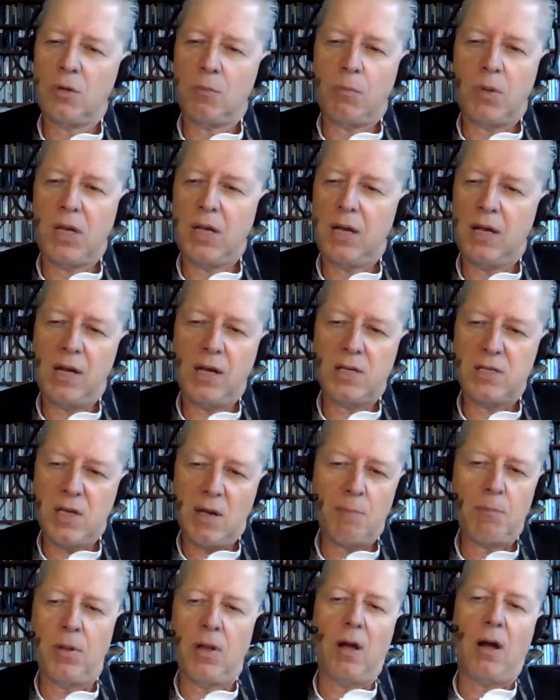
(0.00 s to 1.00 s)
be an
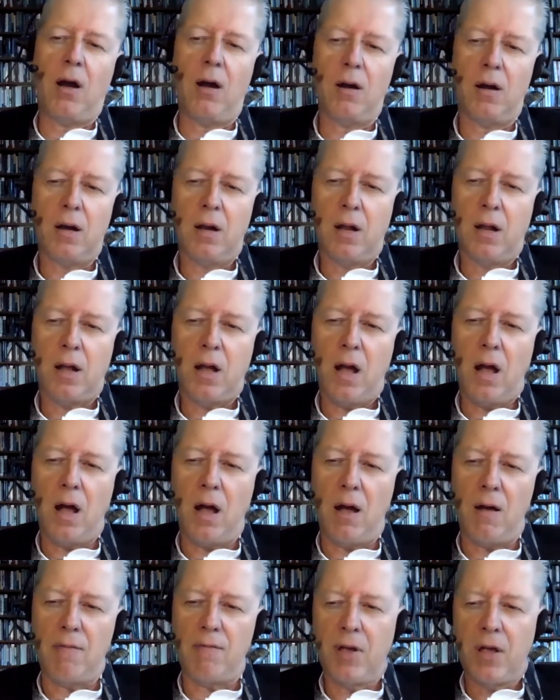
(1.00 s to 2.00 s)
exemplar
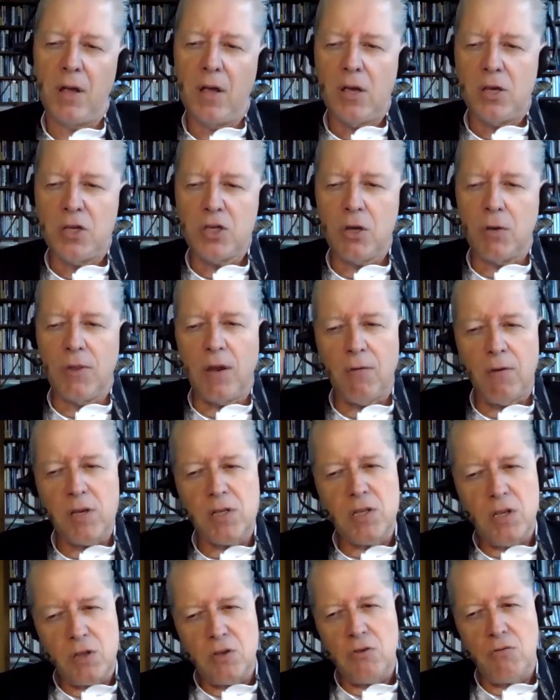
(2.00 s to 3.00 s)
of. So there
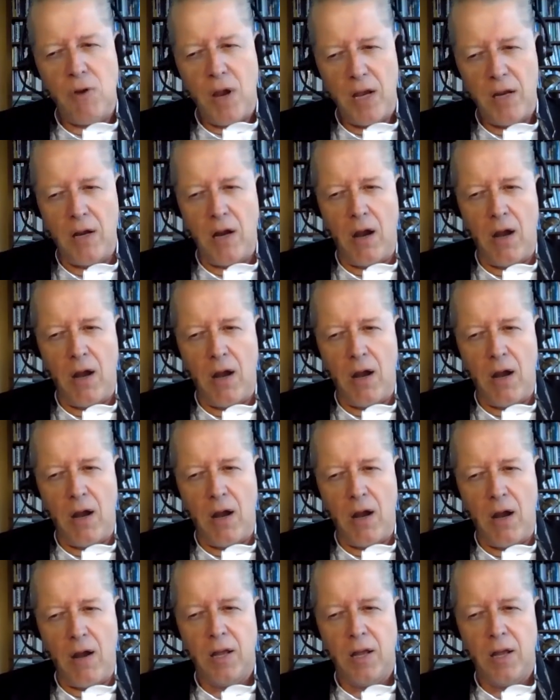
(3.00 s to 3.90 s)
is a trade-off.